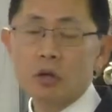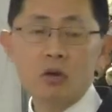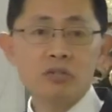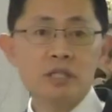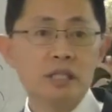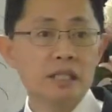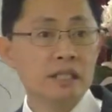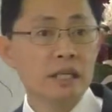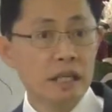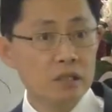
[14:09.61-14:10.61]
All sin is
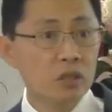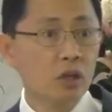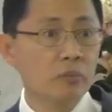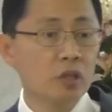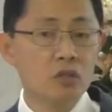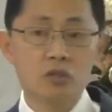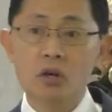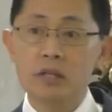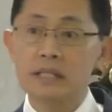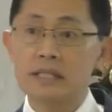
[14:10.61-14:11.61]
against God because
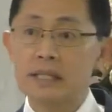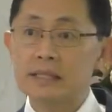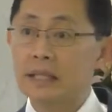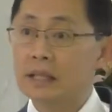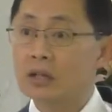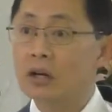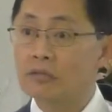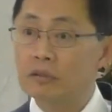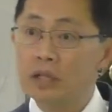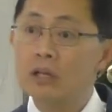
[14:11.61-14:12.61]
God is the setter of
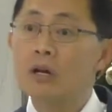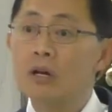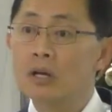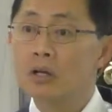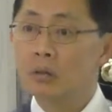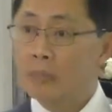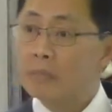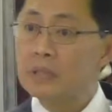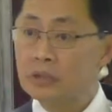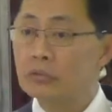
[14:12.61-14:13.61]
the
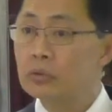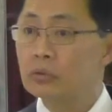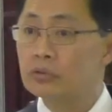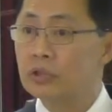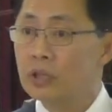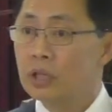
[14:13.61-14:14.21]
commandments, the rules.